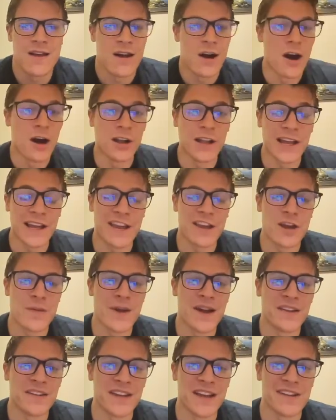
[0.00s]
All I care
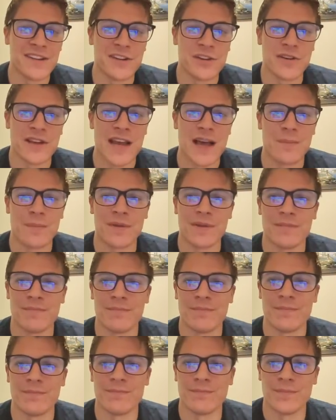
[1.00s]
about is the HQ cap,
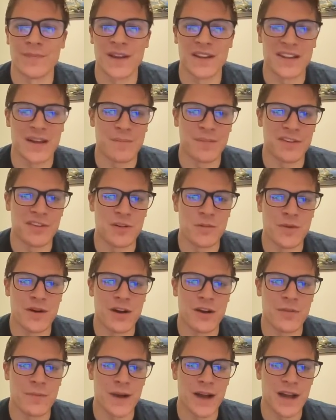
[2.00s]
because I'm so
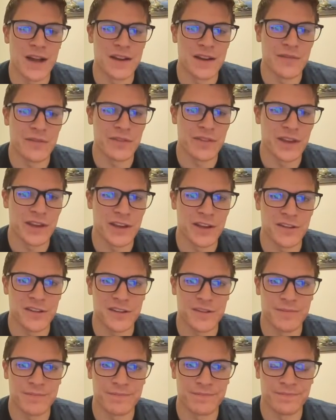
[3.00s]
far behind everything
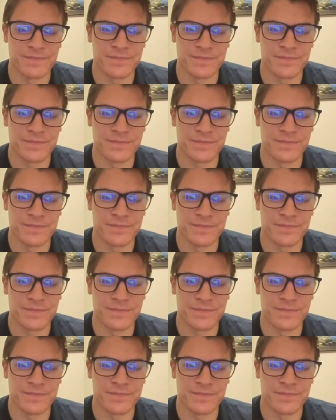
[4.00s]
else.